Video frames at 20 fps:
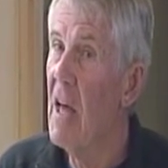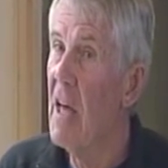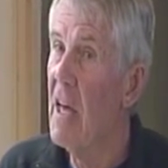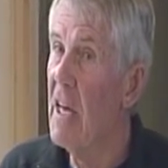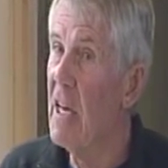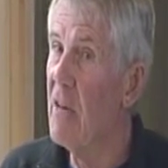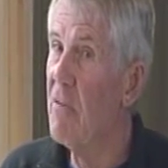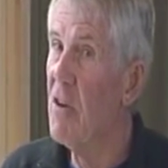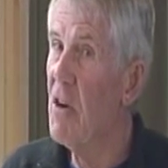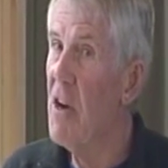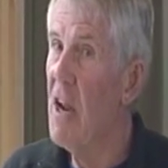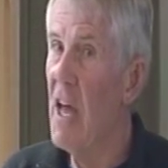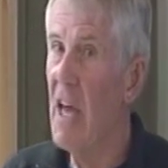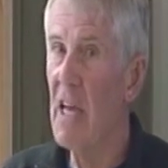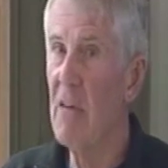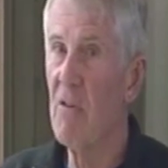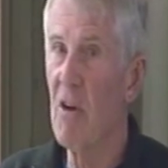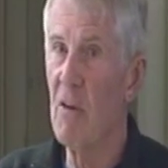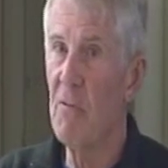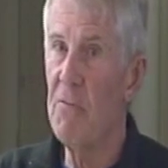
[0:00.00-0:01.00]
Even,
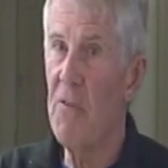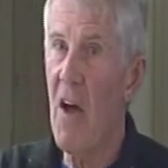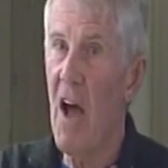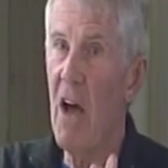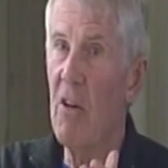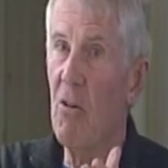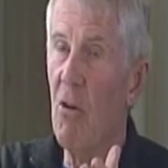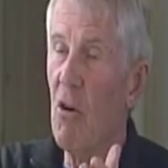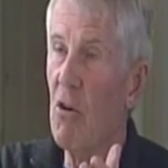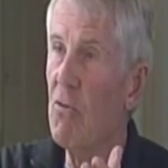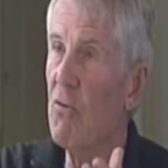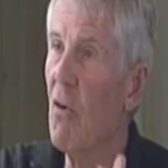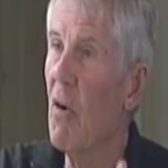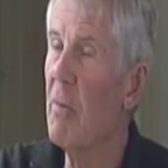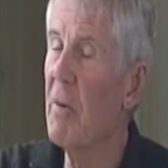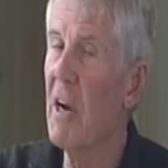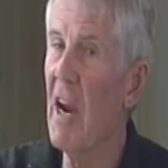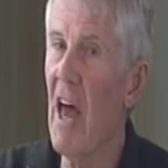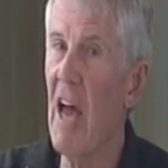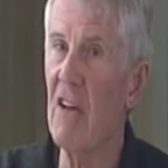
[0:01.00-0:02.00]
even a fine
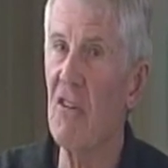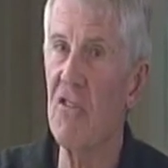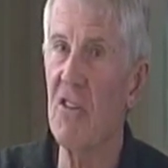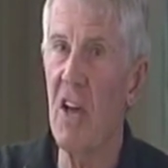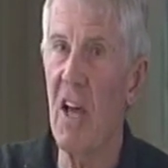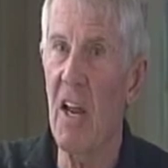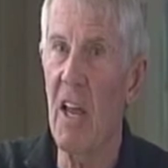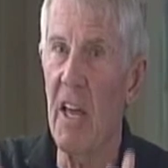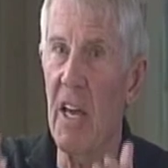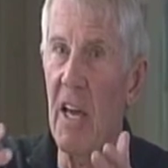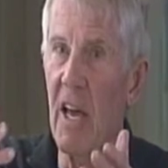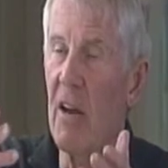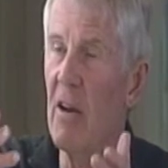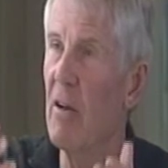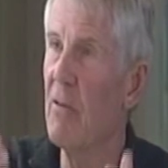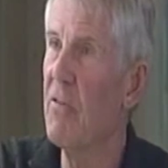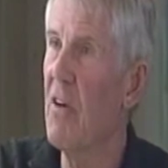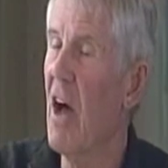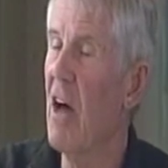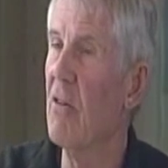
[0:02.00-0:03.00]
horsewoman like Shelley
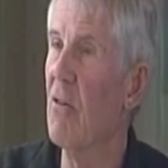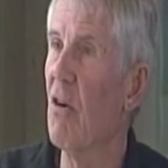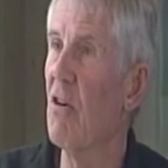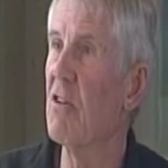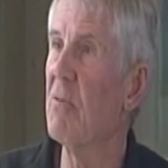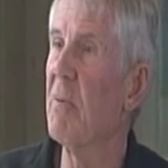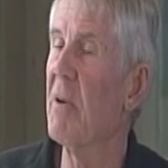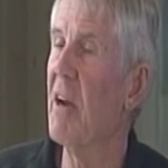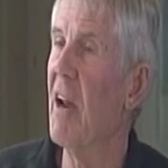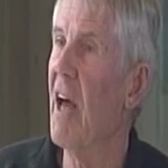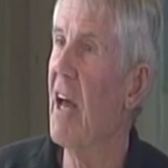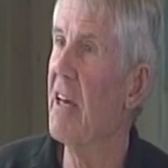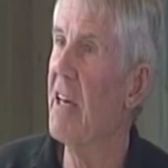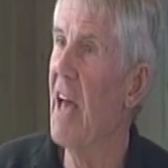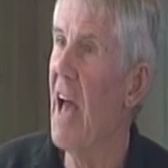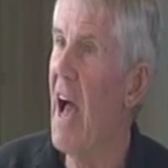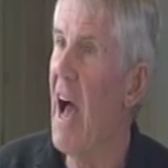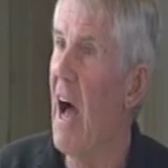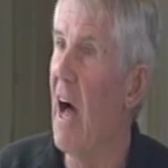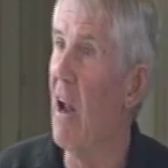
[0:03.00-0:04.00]
and a fine horseman like
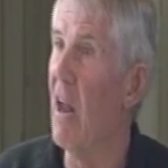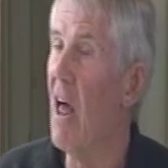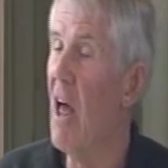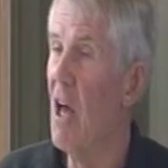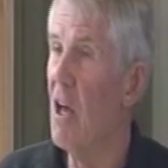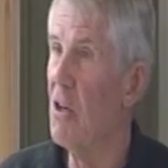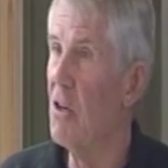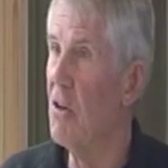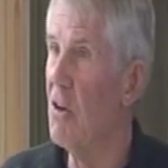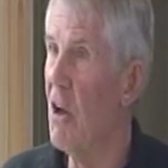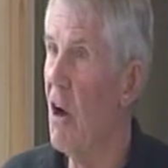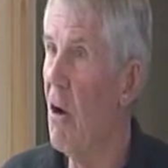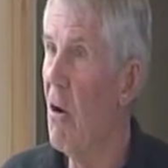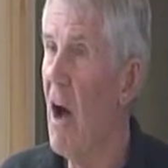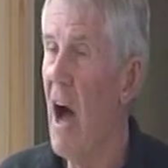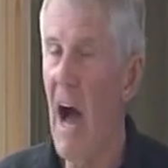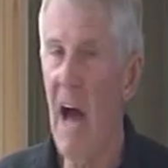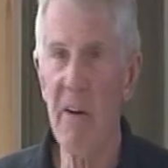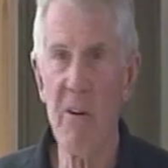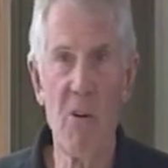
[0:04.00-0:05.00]
Al, you
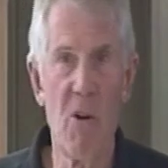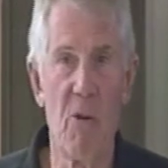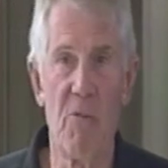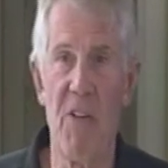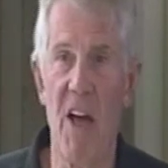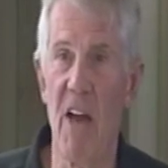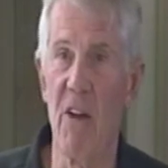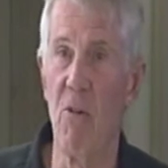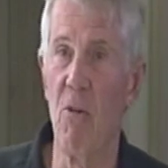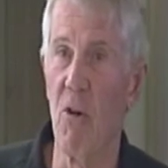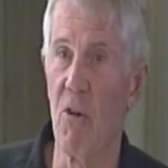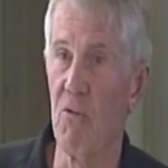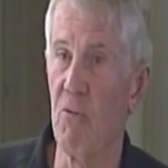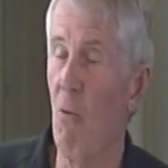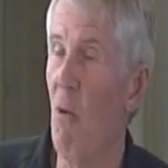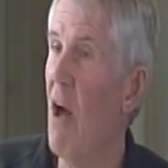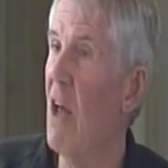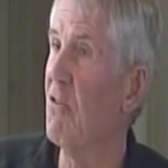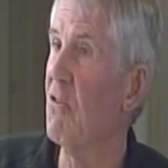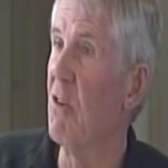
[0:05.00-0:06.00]
know, I don't know if that horse
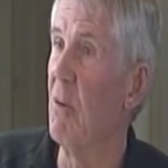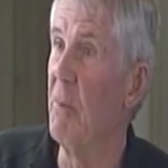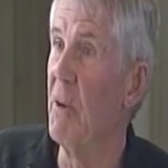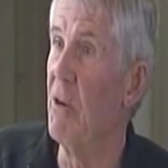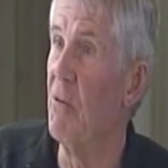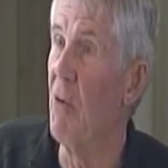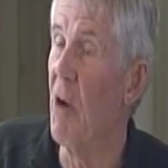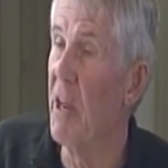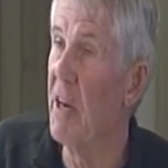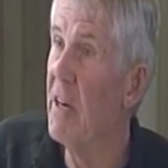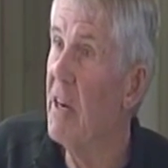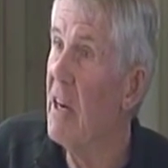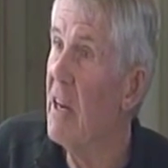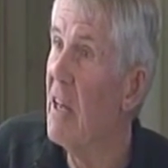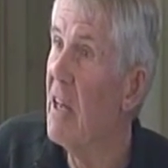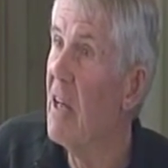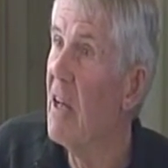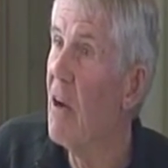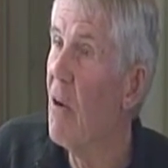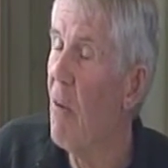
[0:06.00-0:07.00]
wants to be
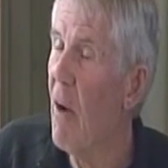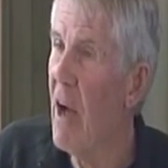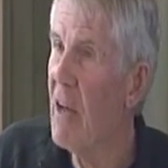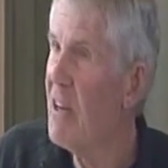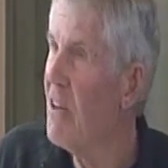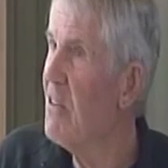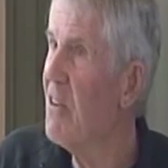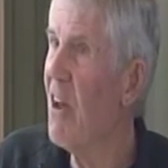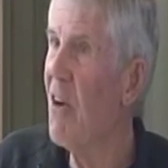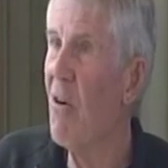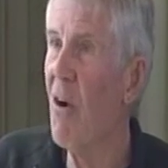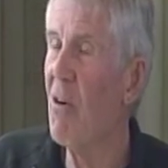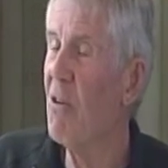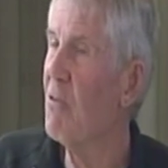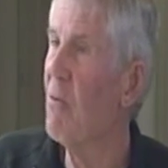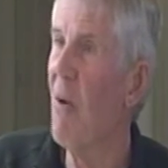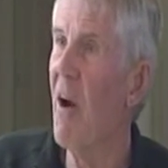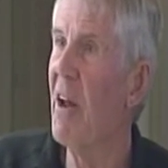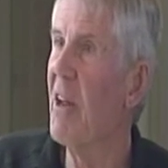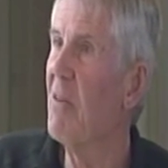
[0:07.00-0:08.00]
ridden. Why does that
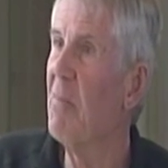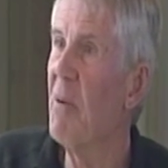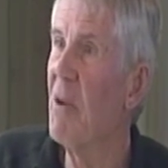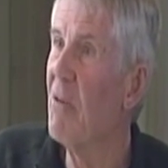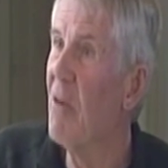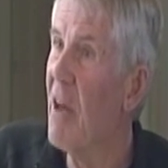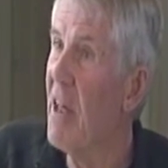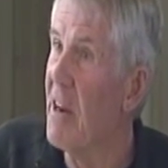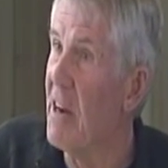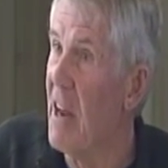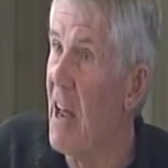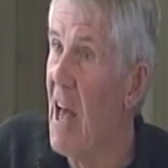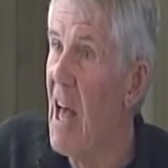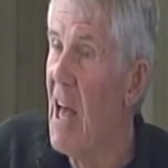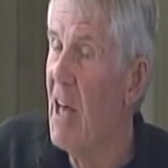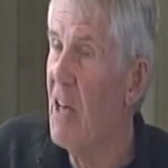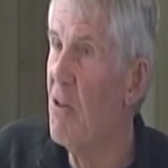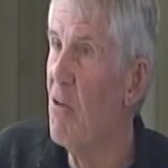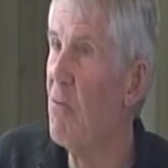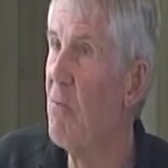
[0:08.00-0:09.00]
horse want to be ridden?
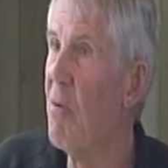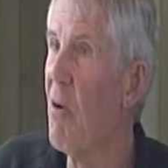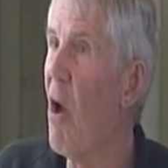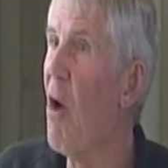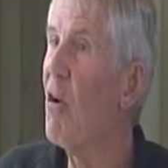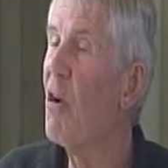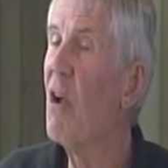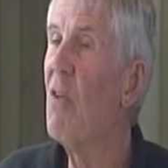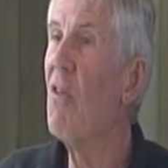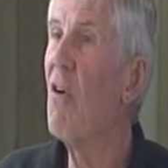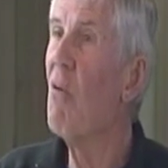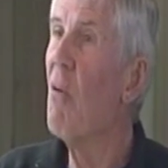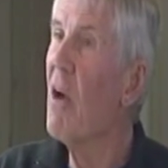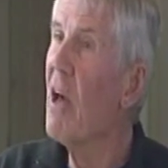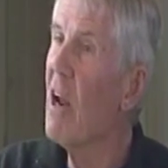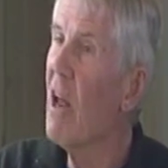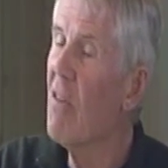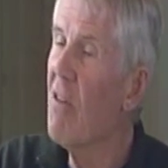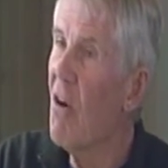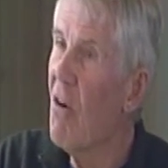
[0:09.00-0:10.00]
You've broken the
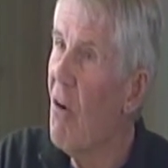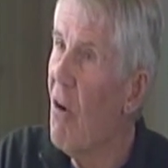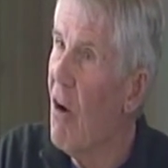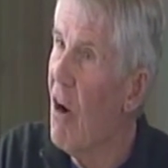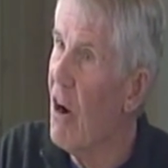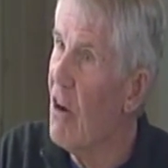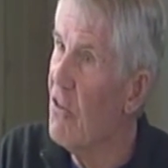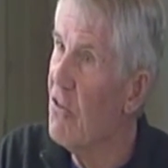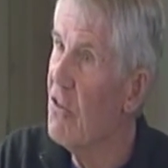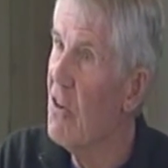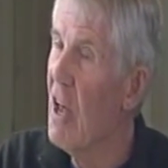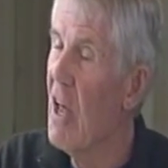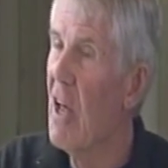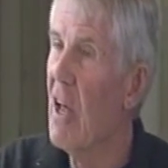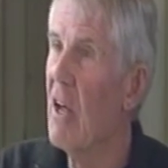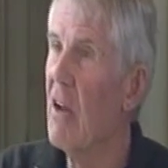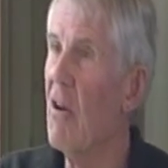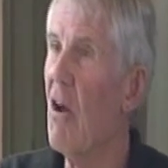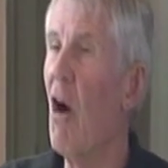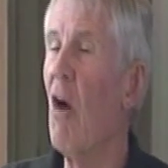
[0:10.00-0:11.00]
will of the horse.
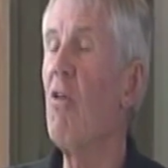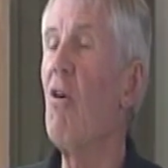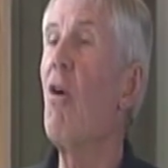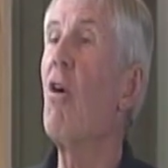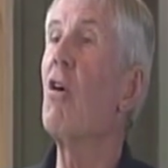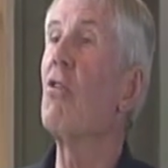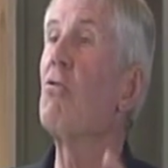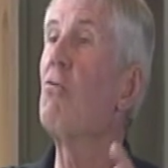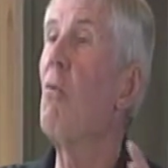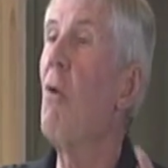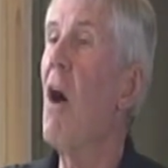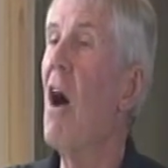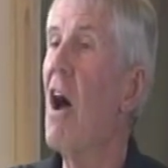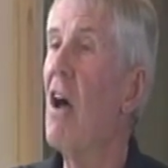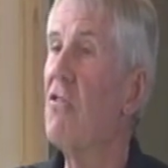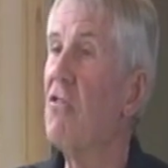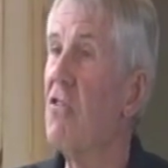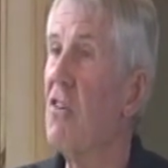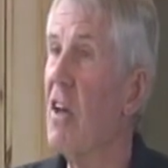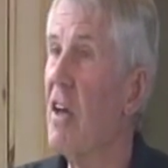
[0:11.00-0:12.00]
No, the horse
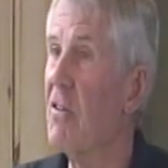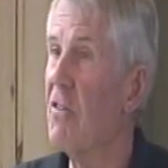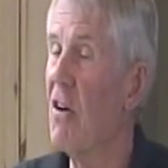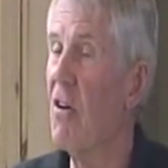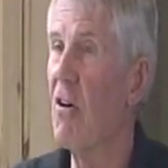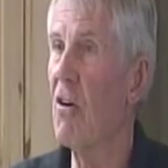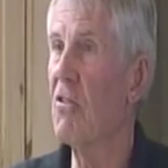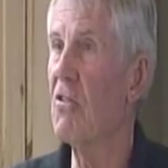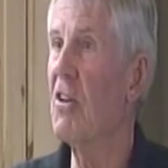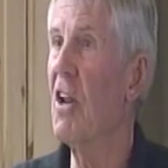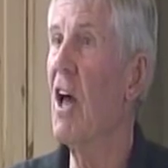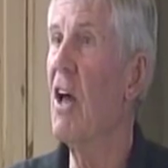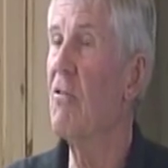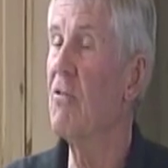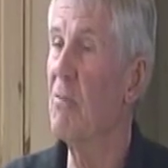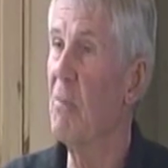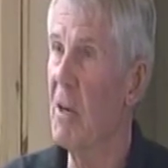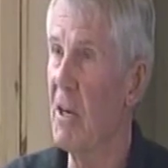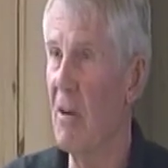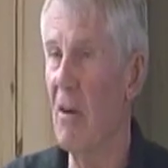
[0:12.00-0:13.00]
wants it. The horse
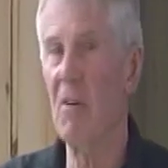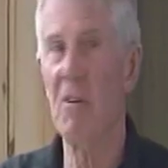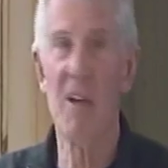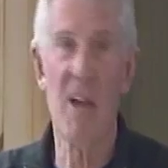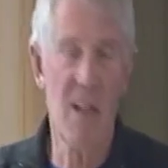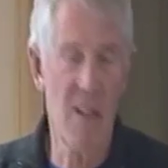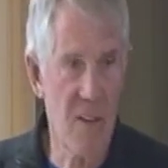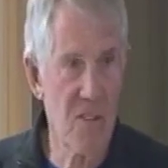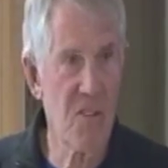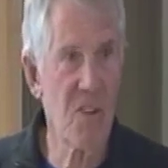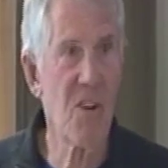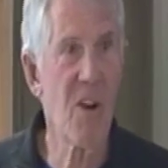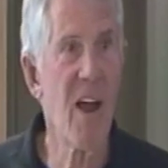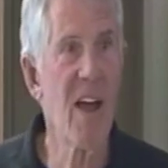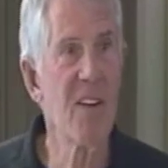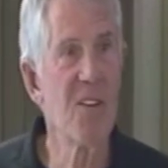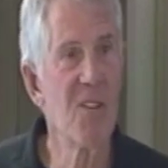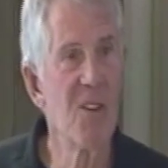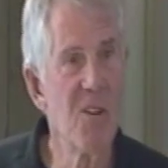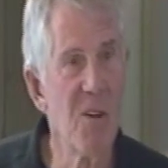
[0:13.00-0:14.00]
loves me. Okay, that's all
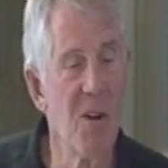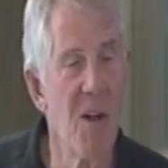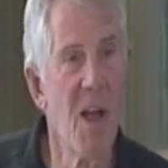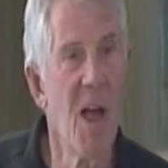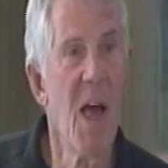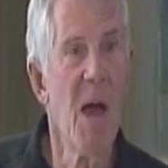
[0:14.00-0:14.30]
right too.